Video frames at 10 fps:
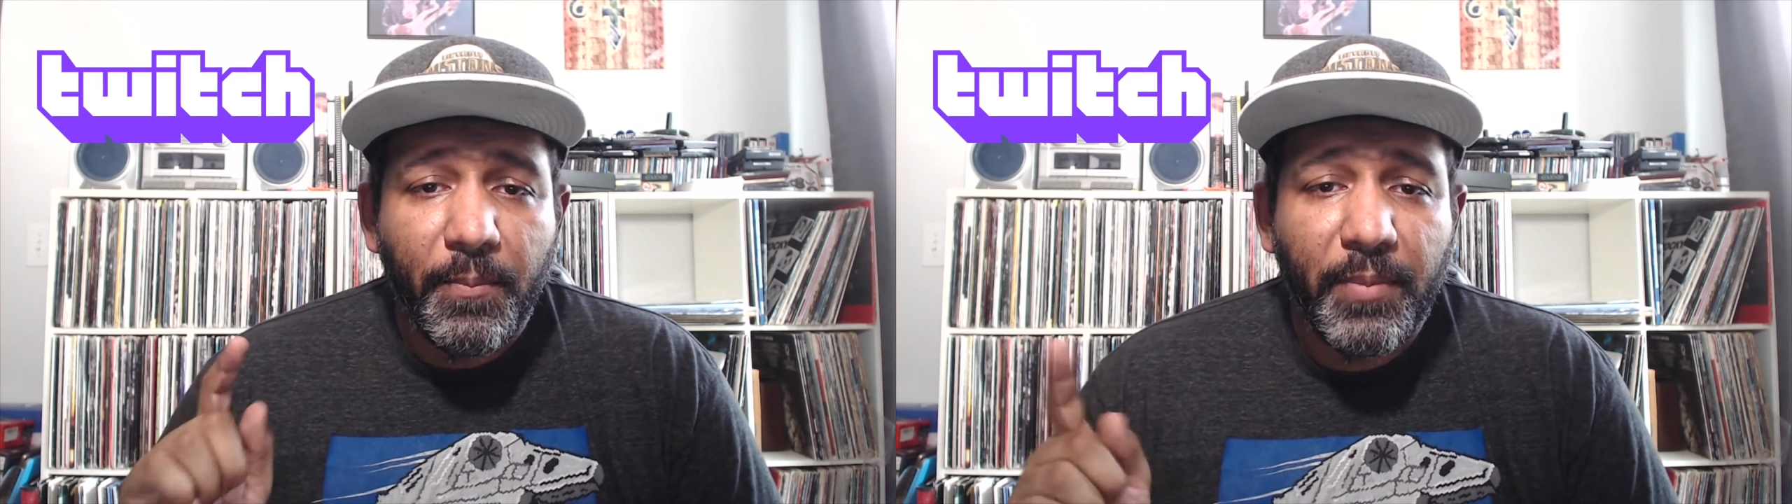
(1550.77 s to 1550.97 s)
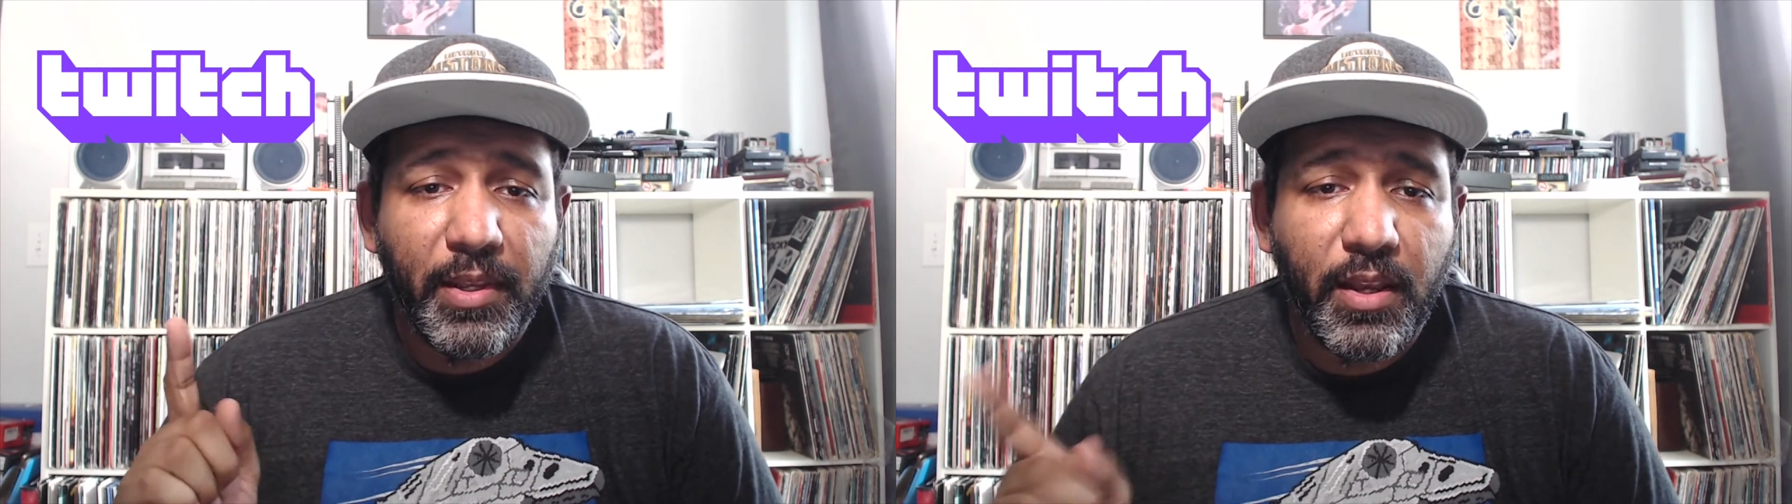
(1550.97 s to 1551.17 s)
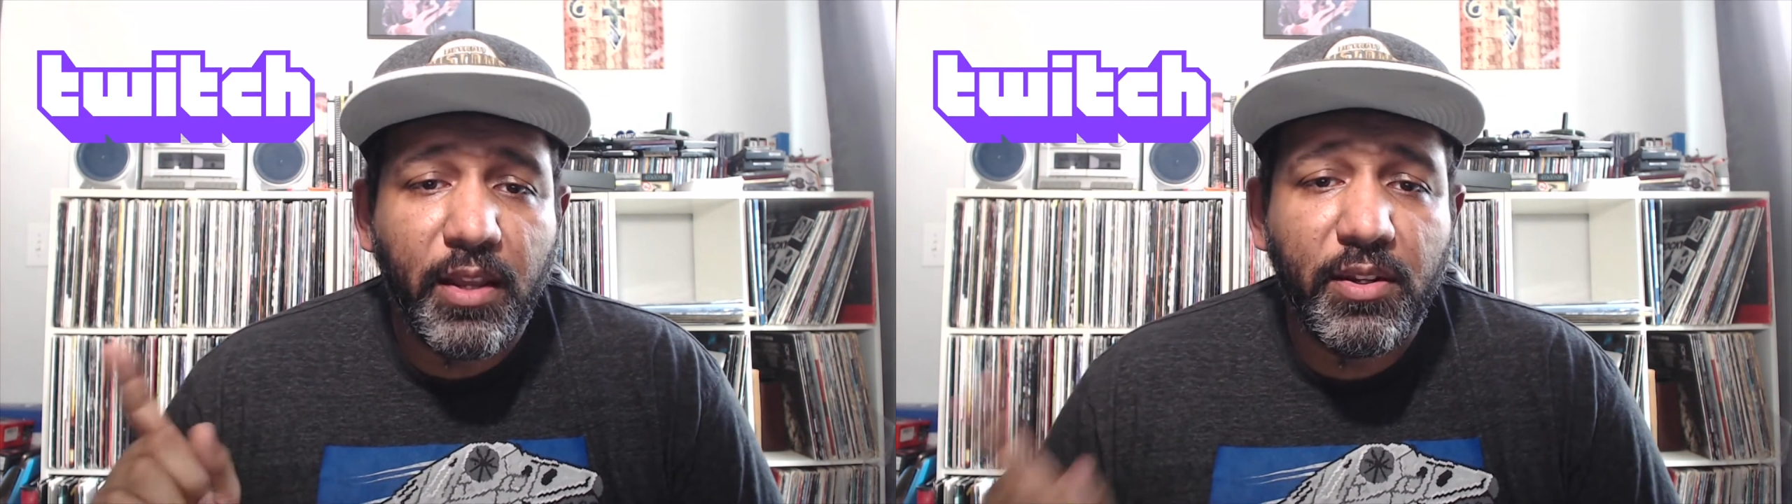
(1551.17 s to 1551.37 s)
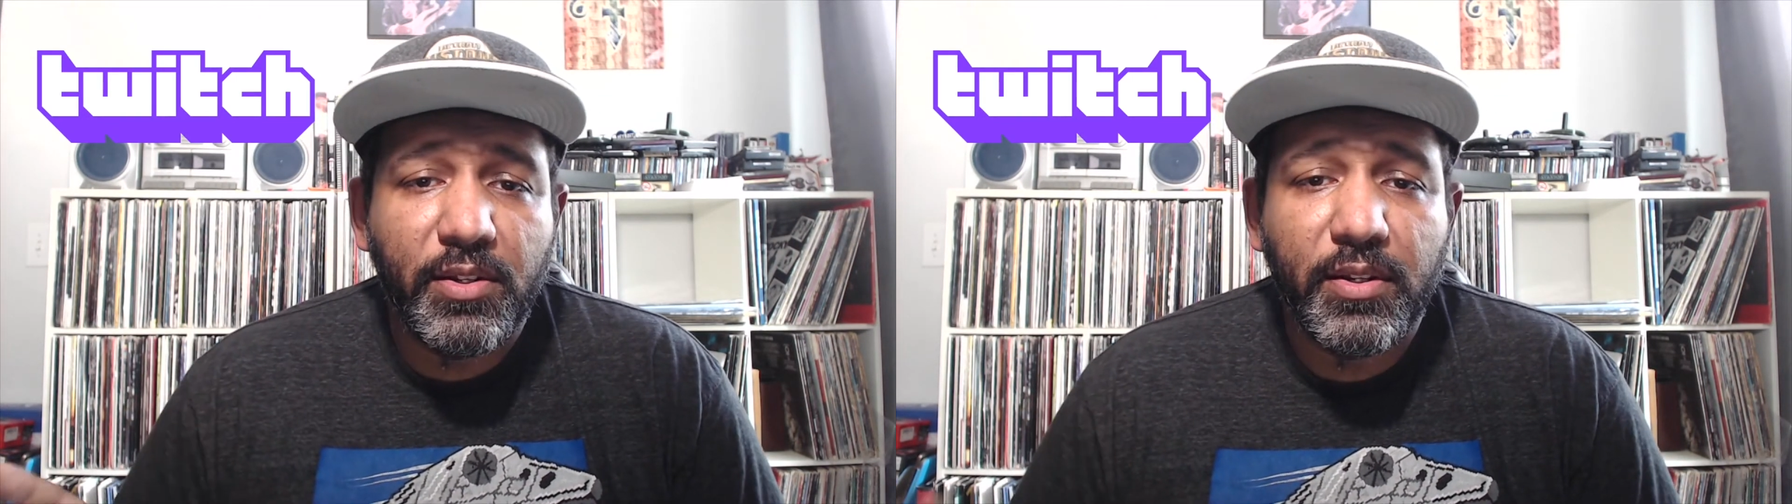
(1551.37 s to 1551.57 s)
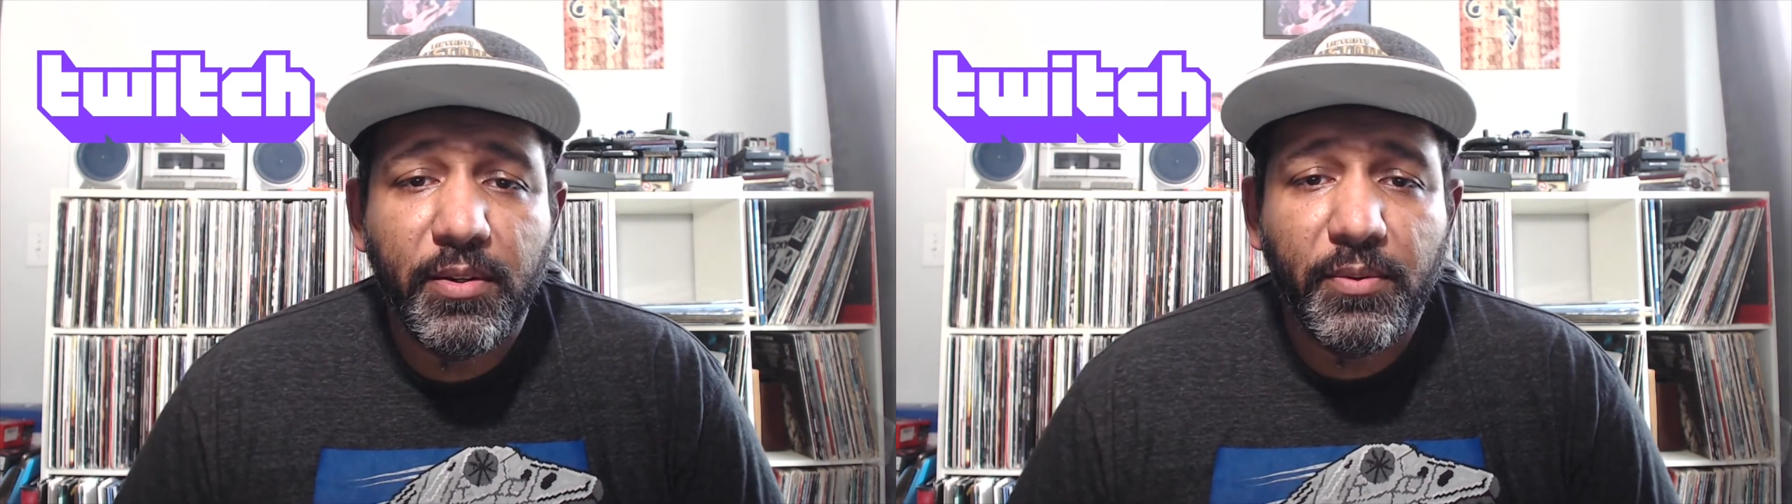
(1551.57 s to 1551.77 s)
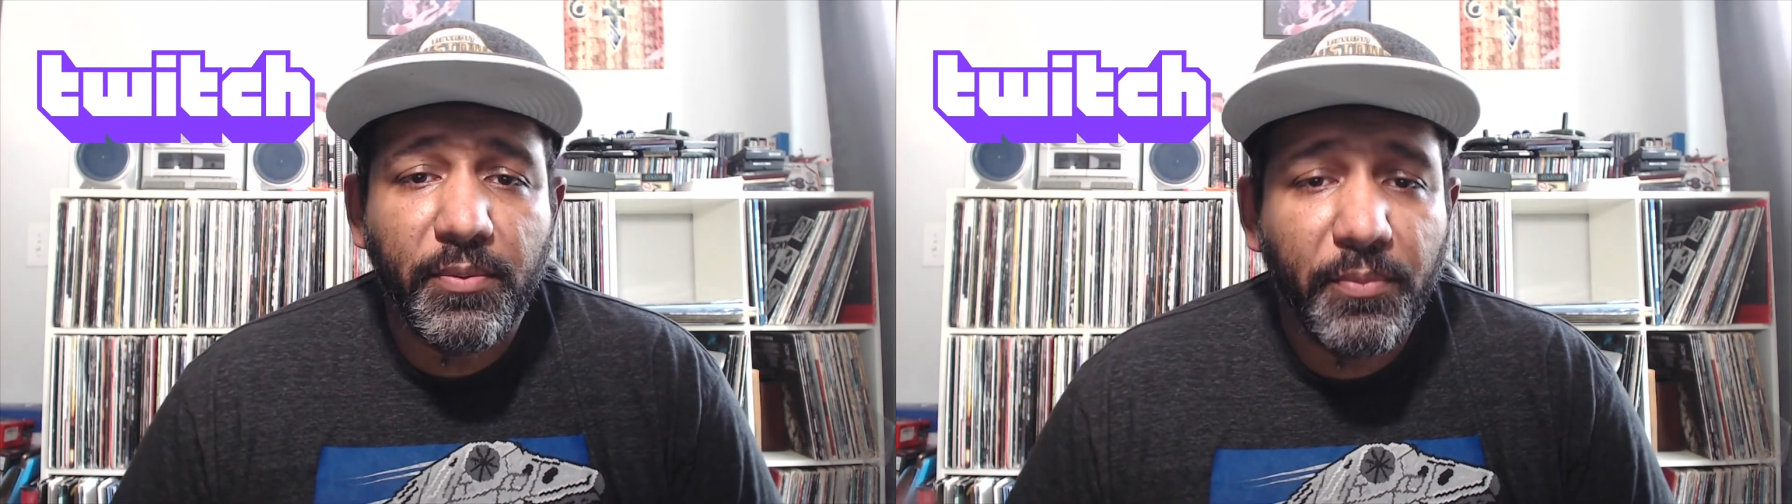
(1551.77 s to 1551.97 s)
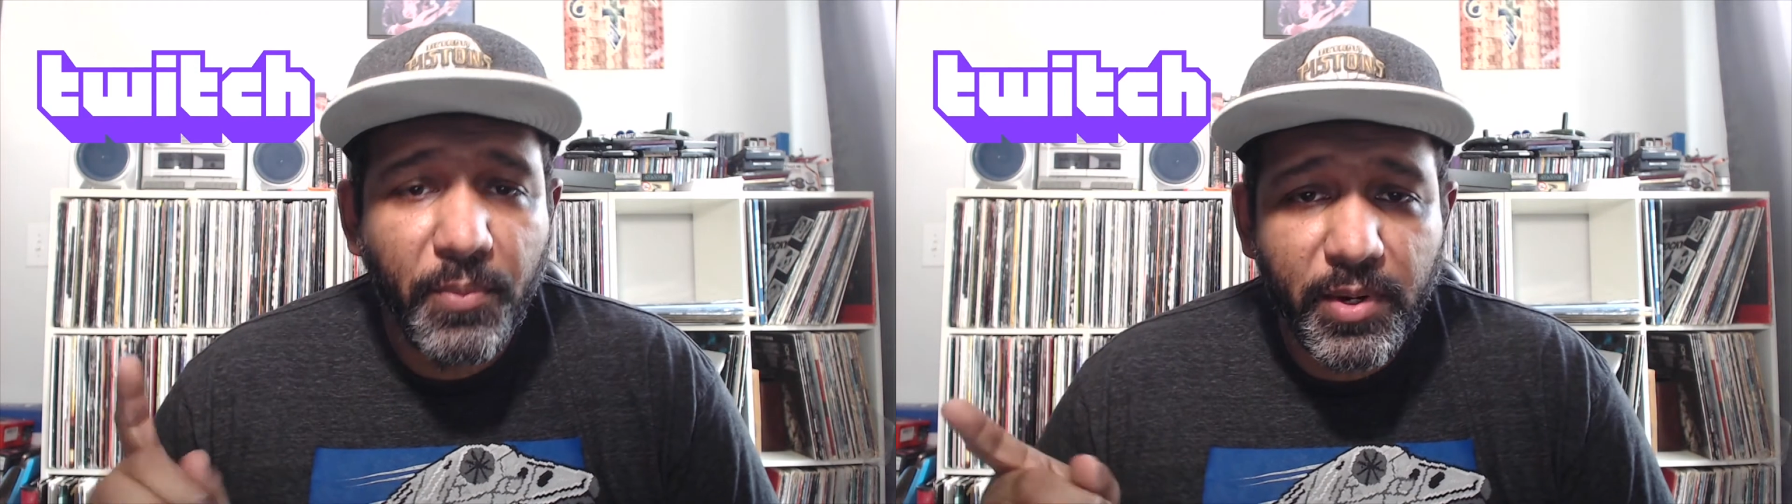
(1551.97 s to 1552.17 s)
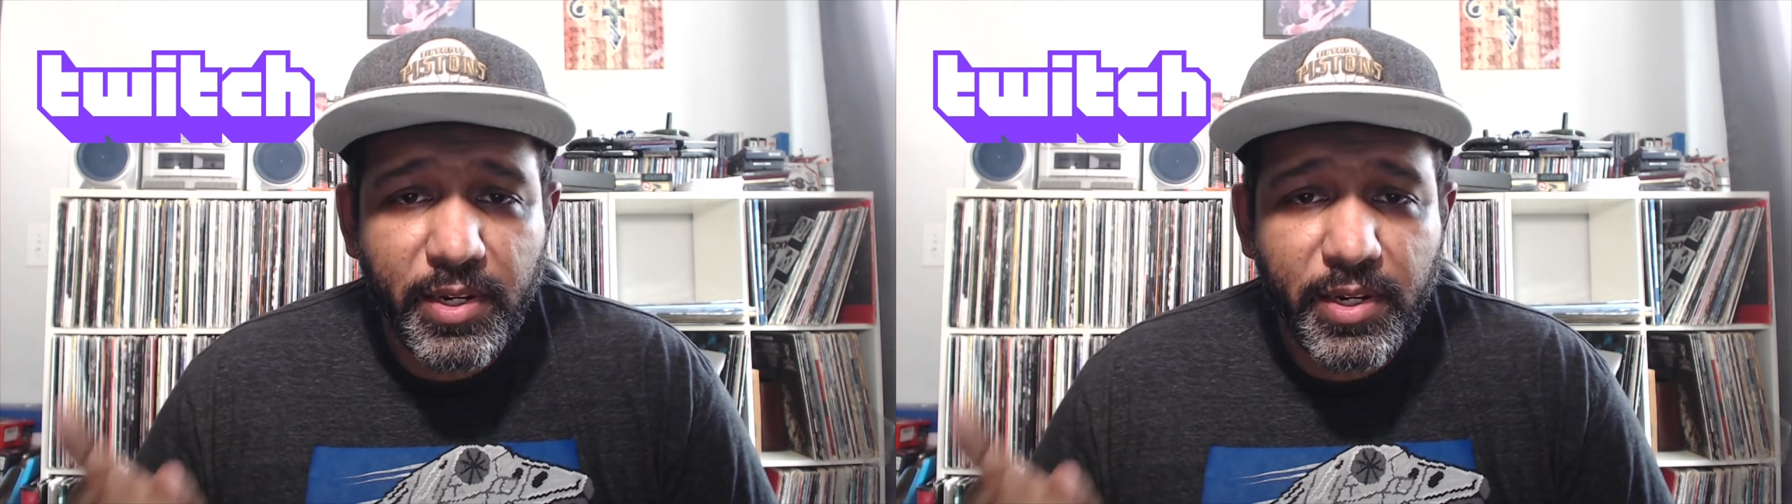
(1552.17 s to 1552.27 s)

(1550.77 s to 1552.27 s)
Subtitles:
because we're